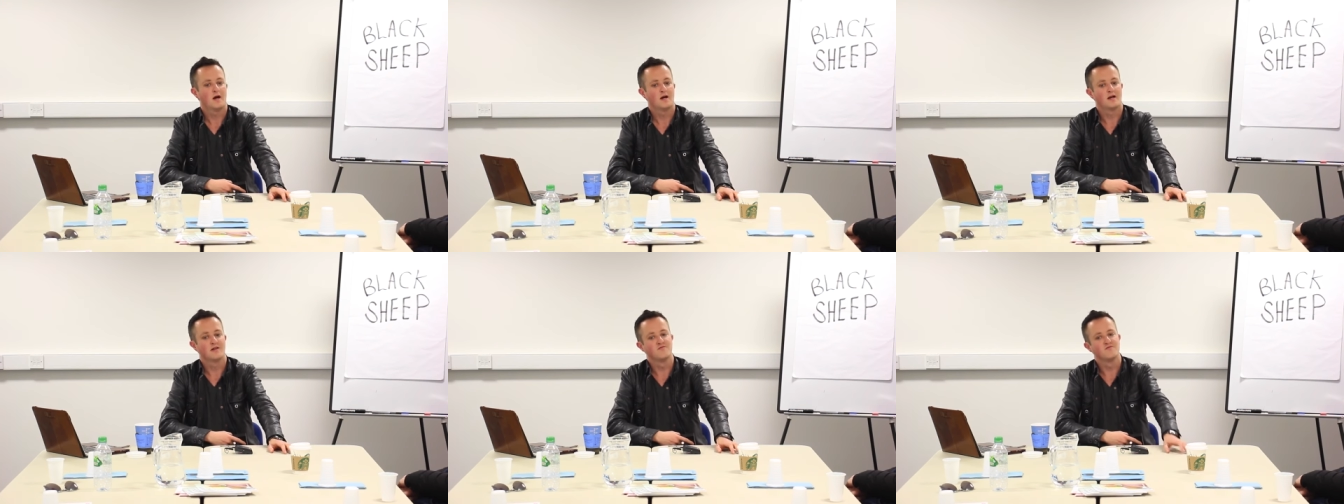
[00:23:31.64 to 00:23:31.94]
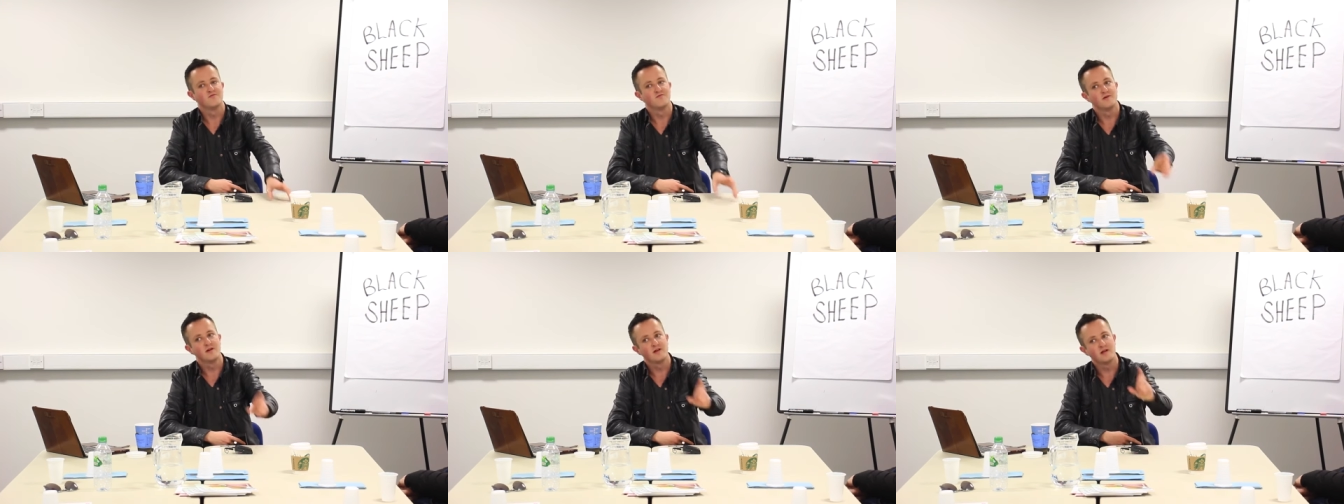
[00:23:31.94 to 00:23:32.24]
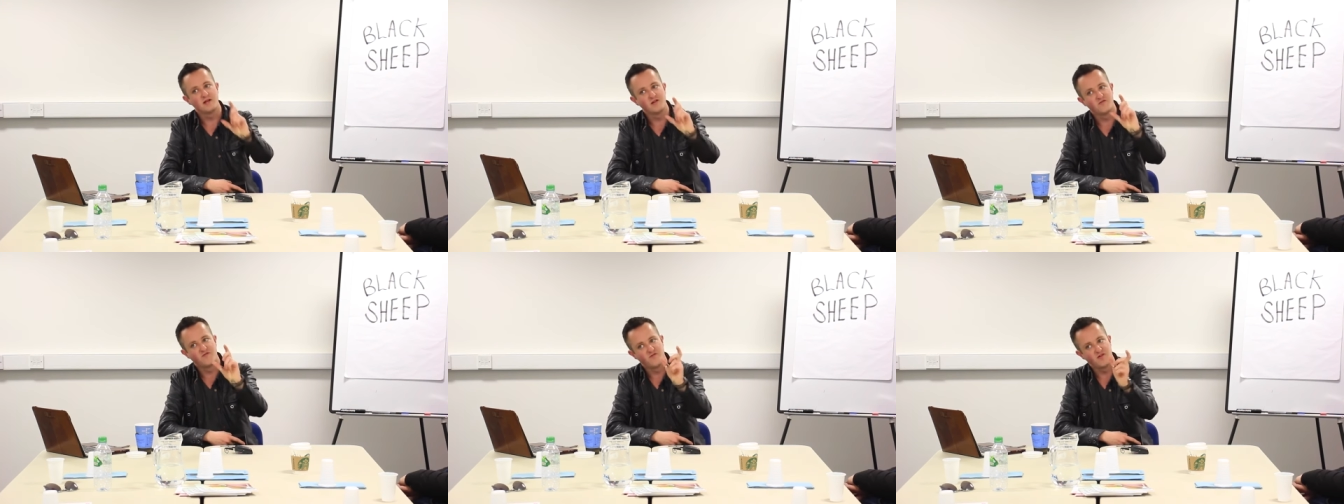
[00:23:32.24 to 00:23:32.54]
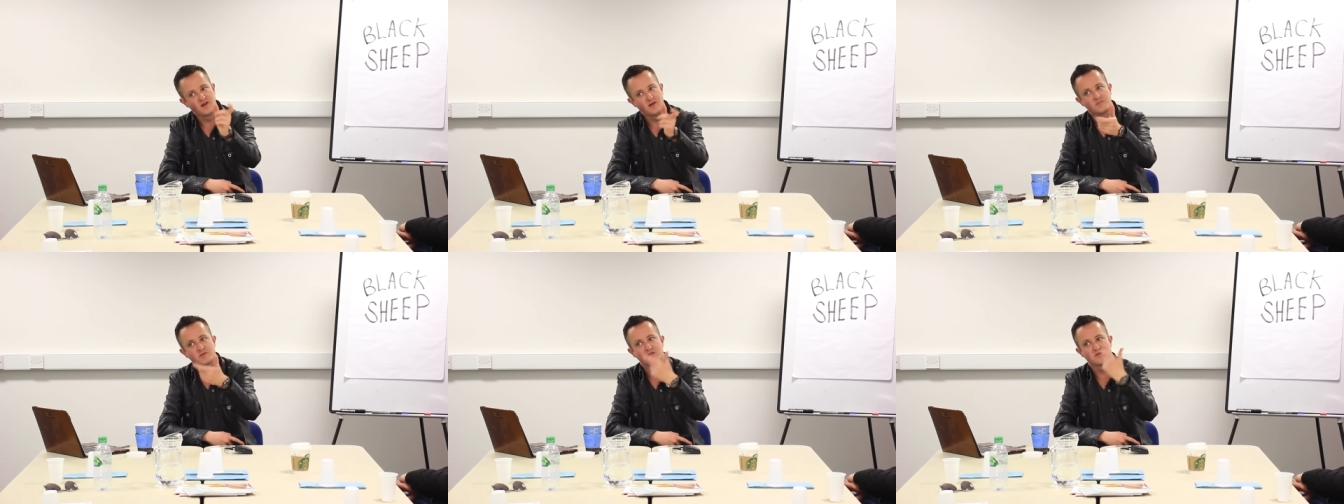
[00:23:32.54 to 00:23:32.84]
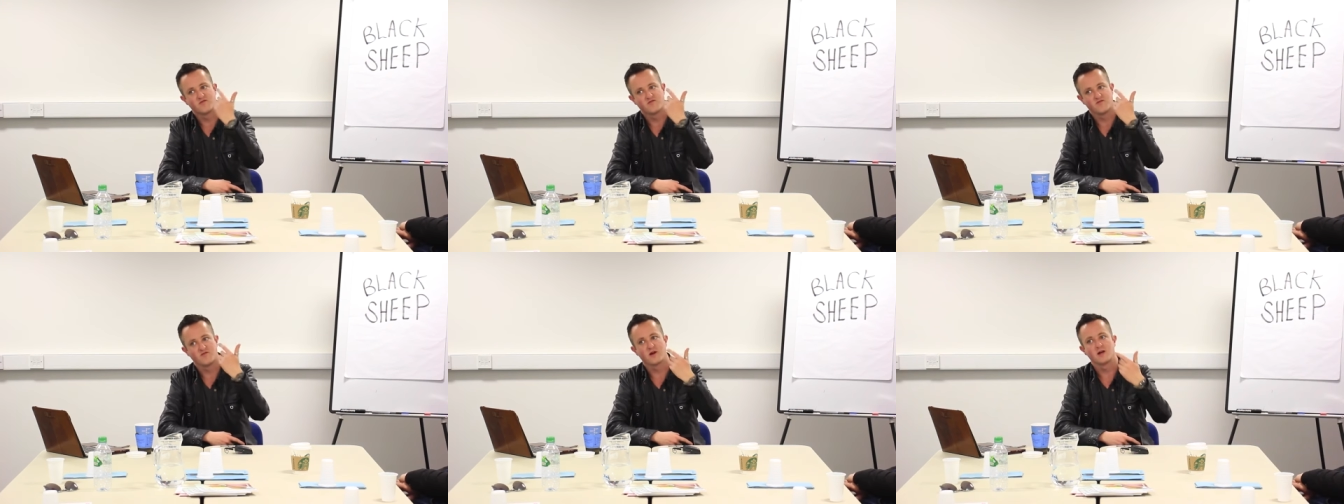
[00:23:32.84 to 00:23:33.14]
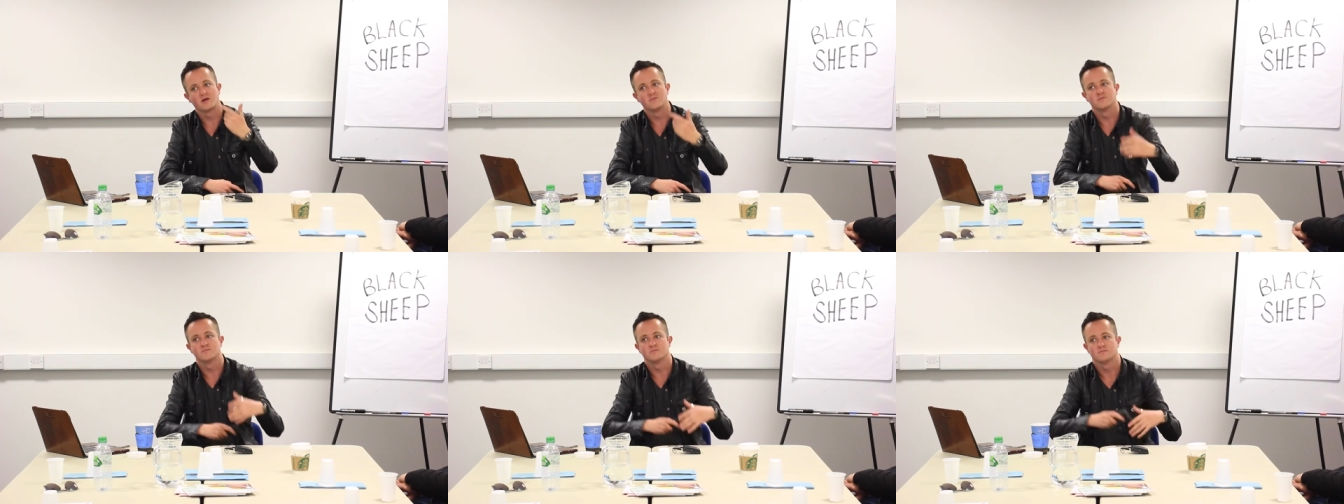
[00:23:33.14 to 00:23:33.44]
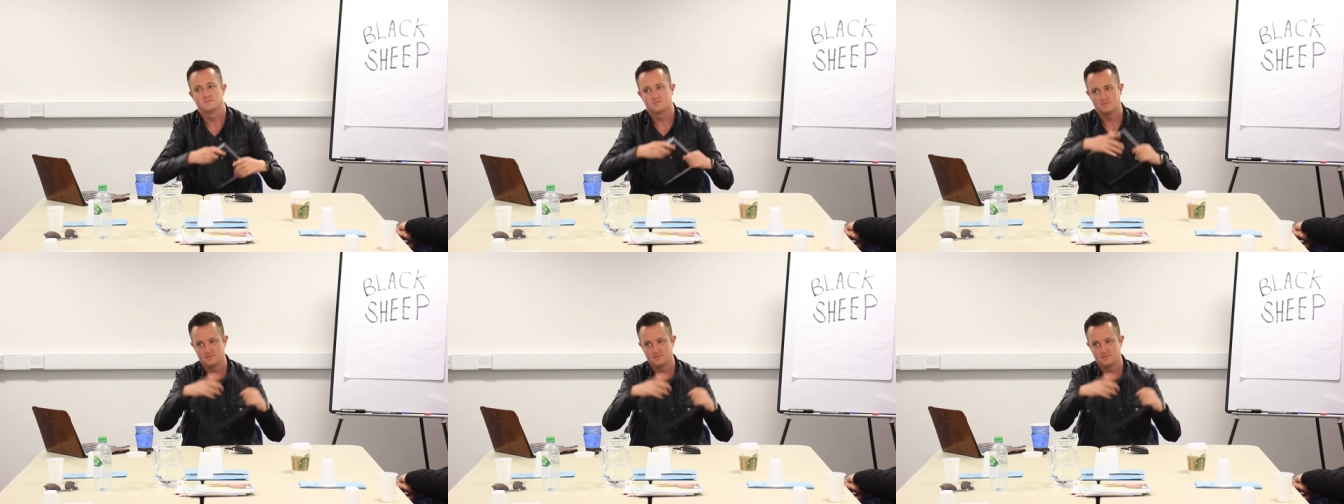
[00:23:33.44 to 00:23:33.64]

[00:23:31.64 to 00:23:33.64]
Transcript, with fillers: And it really flips the frame.